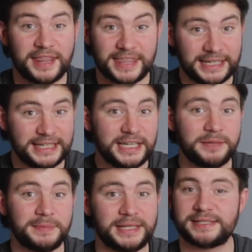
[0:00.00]
They
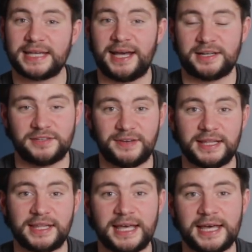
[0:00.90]
need me to
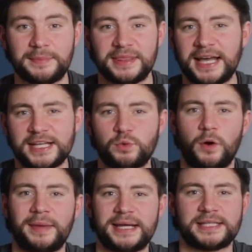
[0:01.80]
activate the game, and that's
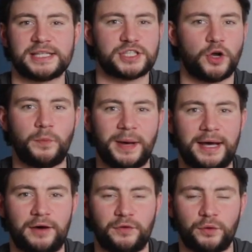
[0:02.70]
what makes it so
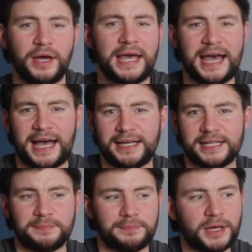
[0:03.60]
powerful. And
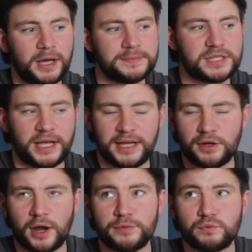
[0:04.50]
it becomes
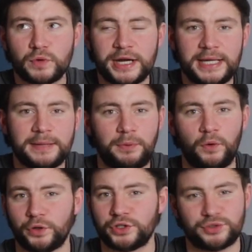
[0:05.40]
a really
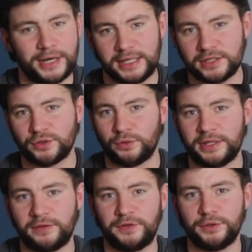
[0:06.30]
important training tool
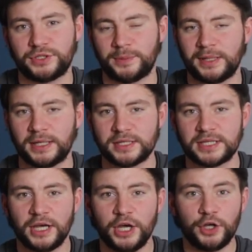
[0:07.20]
in the future, because
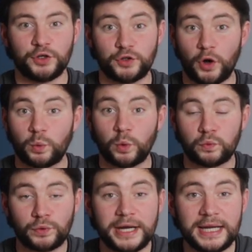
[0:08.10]
your dog will
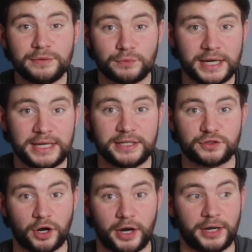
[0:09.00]
really, really
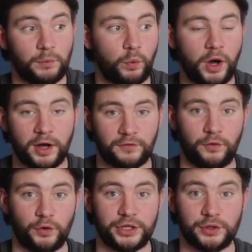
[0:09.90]
try and work
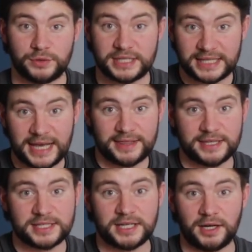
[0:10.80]
for you to get
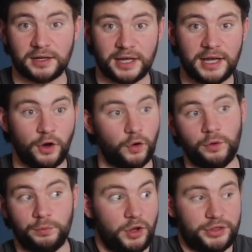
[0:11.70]
this tug,
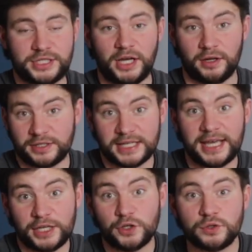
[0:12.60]
or not the tug, to
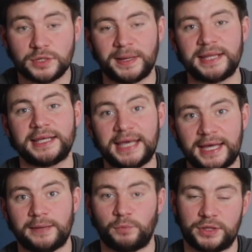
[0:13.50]
get you to play the
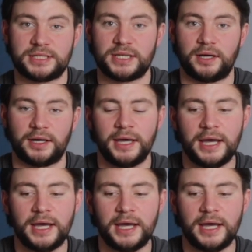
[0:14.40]
game with the tug.